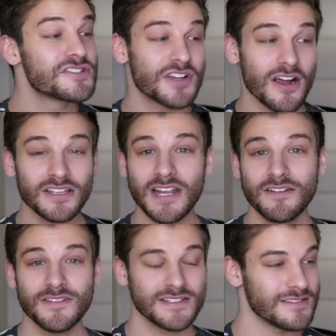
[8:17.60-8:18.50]
Scarlet
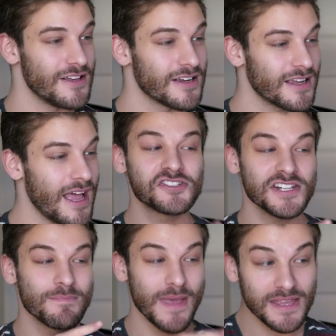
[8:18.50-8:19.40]
Envy's look,
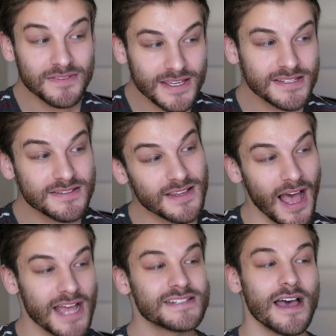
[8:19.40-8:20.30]
she made this.
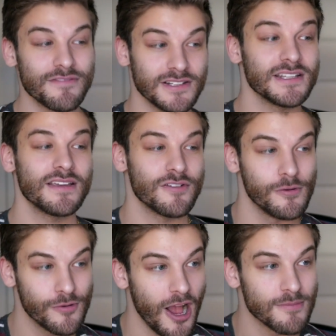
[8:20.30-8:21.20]
I definitely give
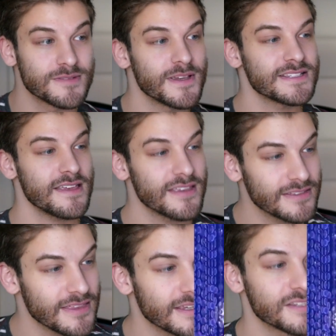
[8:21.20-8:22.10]
her props, because I think
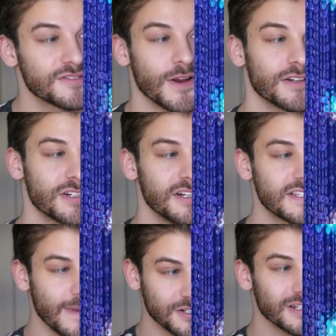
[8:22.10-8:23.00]
that the construction,
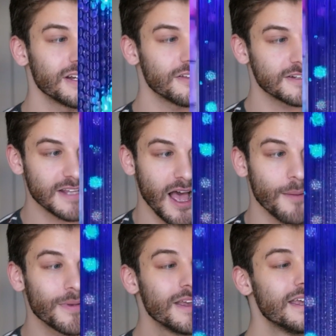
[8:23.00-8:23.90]
especially near the
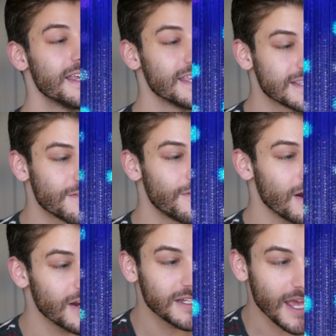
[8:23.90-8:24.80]
top, is
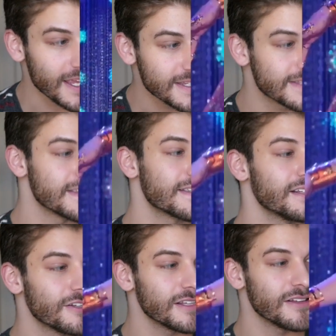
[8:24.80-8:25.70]
very nice. This
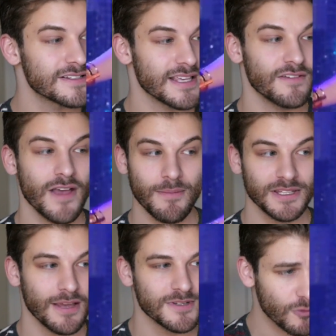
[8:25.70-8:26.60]
clearly looks like a
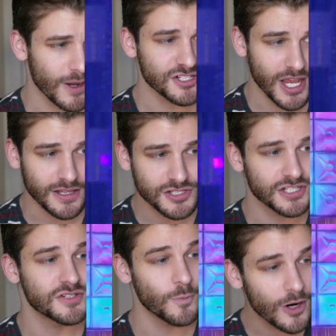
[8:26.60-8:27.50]
fabric that was quite
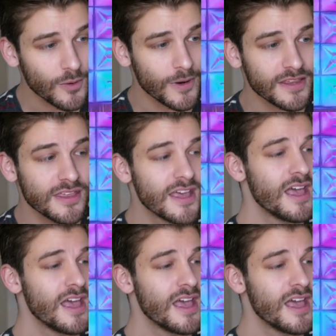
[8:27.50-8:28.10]
challenging to work with.